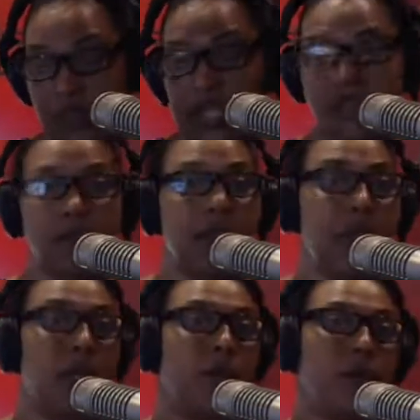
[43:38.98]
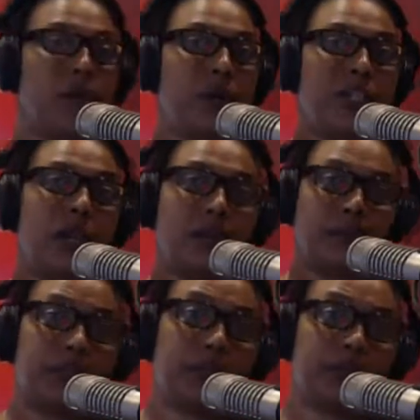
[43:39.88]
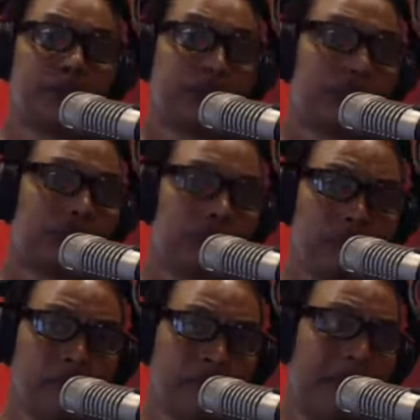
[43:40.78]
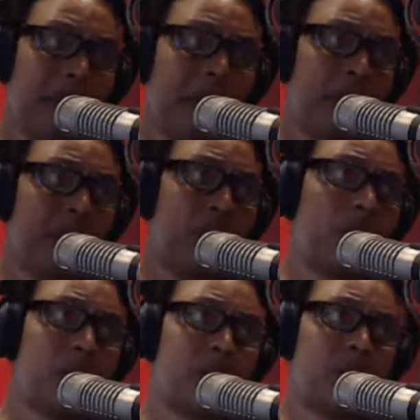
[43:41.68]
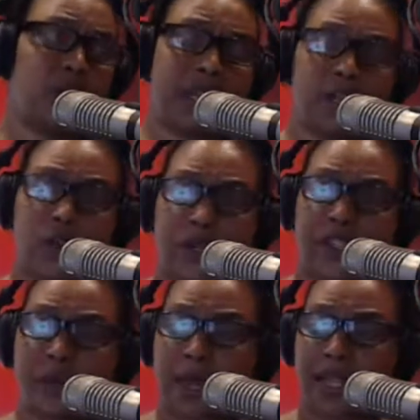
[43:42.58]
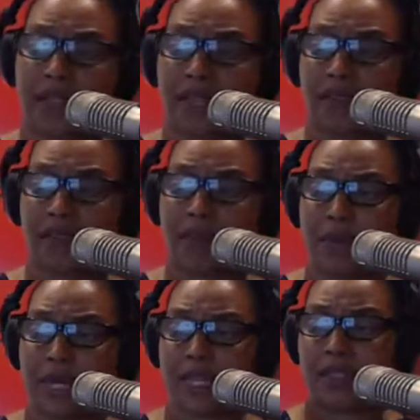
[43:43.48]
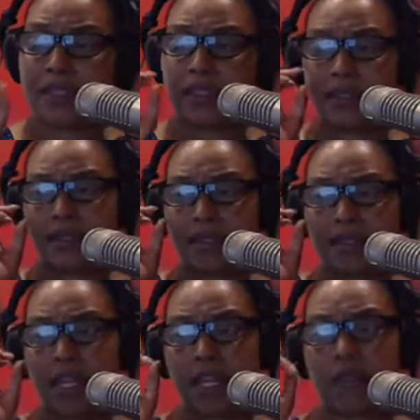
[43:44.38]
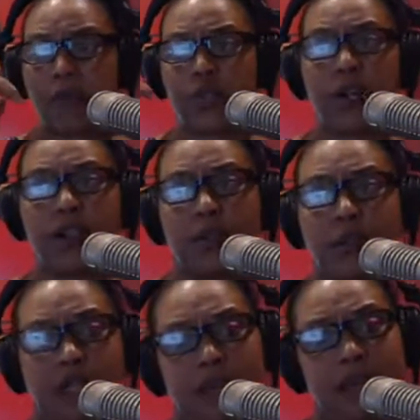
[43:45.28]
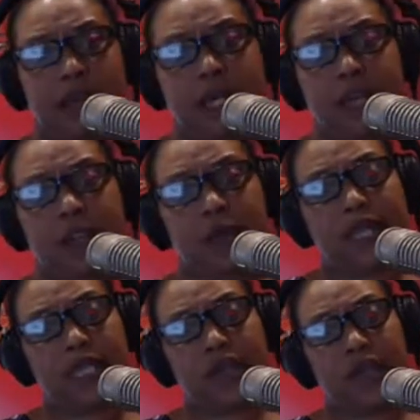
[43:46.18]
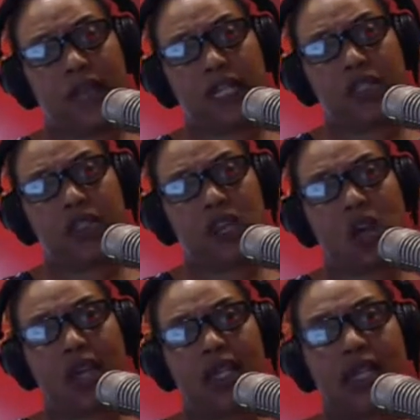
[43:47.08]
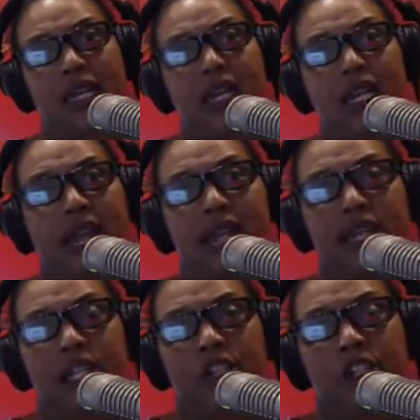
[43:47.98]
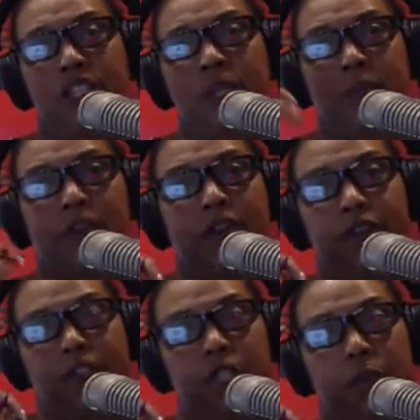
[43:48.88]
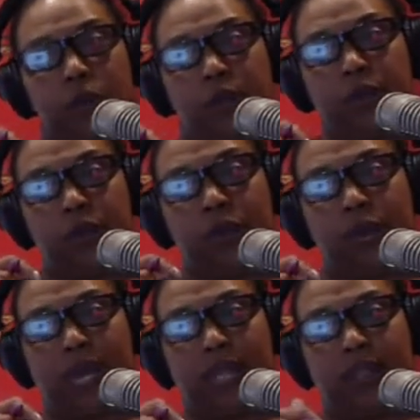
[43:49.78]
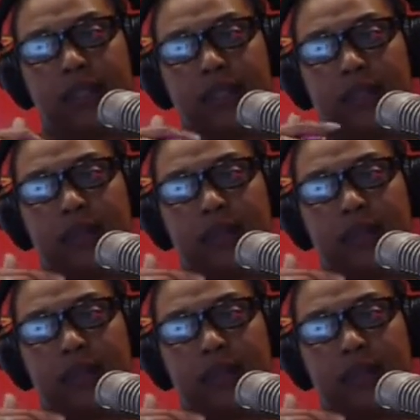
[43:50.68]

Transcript: And when we talk about Cayman being so expensive, I mean, this is a thing. If we're talking about Cayman being expensive, it is not any cheaper for someone who makes